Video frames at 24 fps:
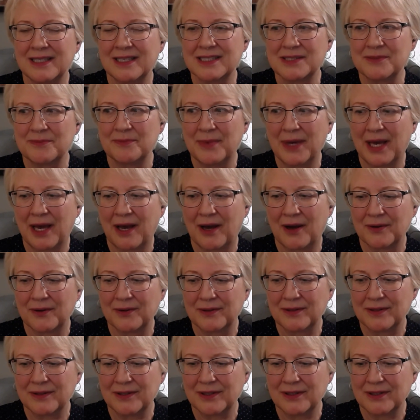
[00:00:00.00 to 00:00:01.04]
It's
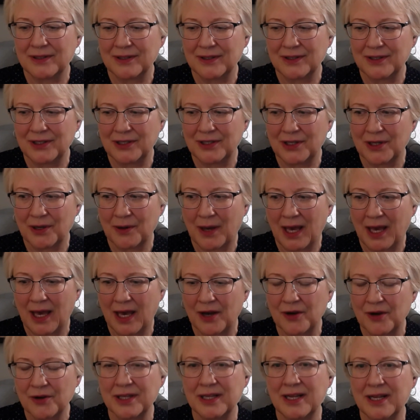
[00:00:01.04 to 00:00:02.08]
about, you know,
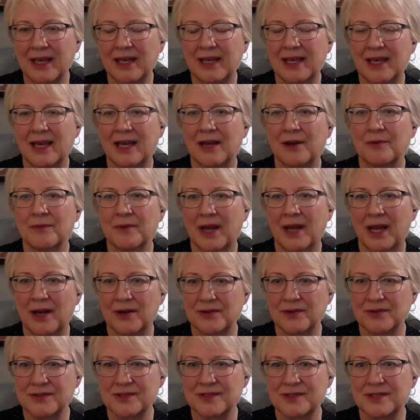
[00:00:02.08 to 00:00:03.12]
how can I get
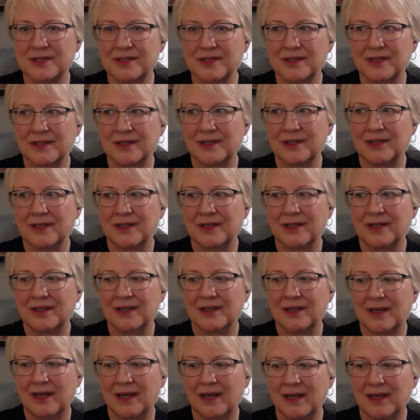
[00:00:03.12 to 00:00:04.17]
aroused?
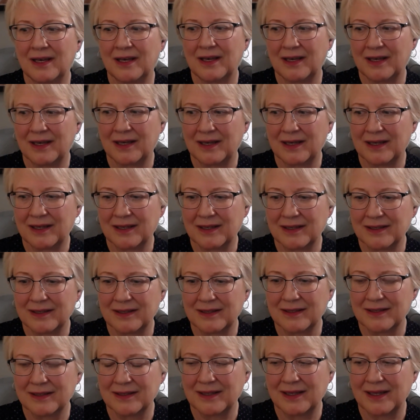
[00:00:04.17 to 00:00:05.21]

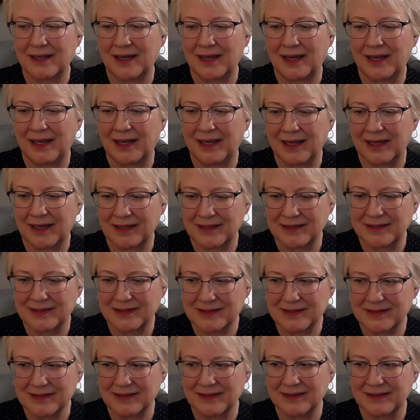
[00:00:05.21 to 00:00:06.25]
Uh,
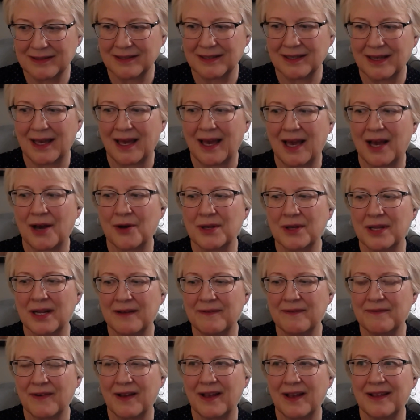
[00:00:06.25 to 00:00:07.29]
and how can
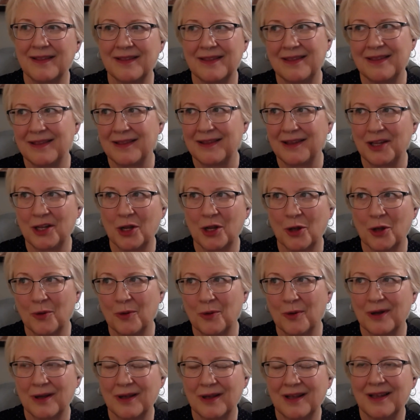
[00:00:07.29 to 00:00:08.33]
I find, you
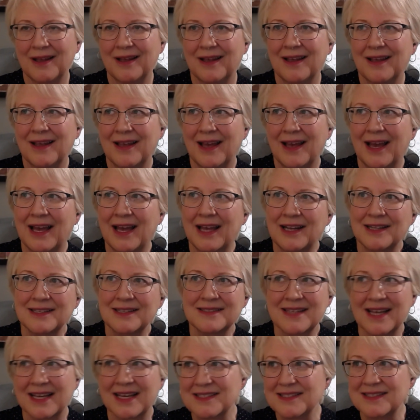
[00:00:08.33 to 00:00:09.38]
know, and
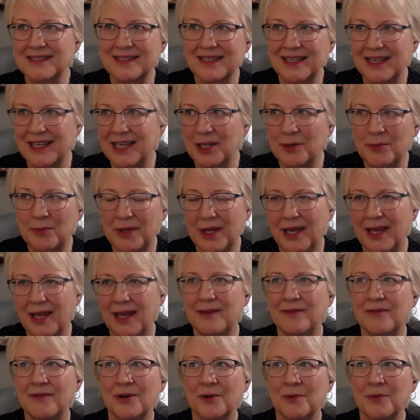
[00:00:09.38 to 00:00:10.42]
it's that seeking
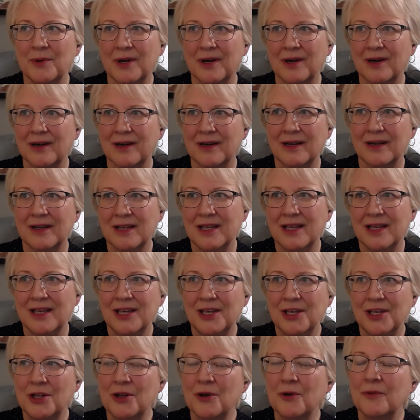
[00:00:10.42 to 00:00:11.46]
behavior where,
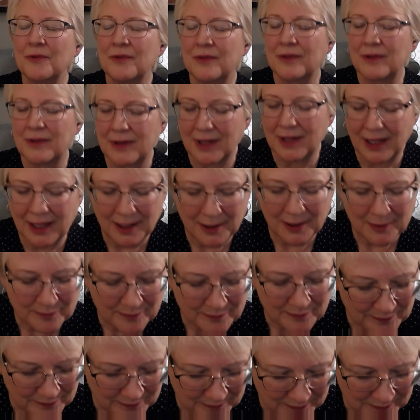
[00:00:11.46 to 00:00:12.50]
you know, um,